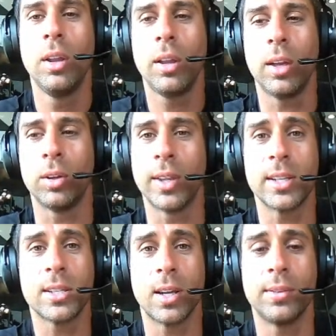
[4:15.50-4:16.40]
and all
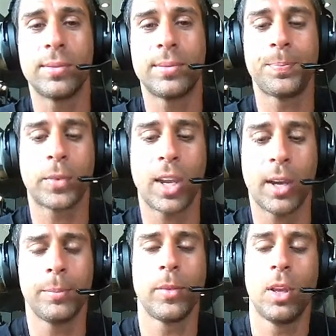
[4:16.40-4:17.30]
that stuff.
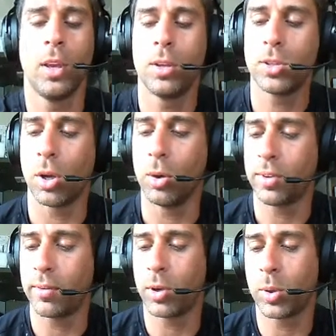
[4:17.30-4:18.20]
Okay. So if
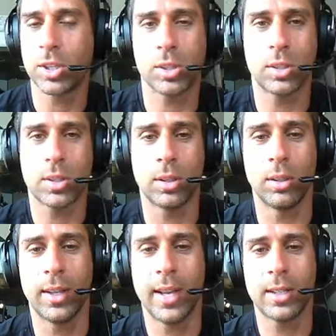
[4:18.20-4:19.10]
you have any questions
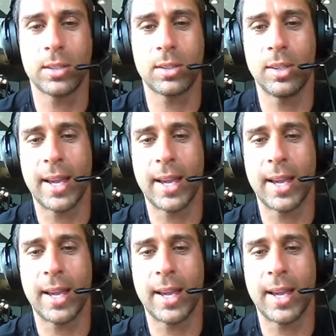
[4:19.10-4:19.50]
on that,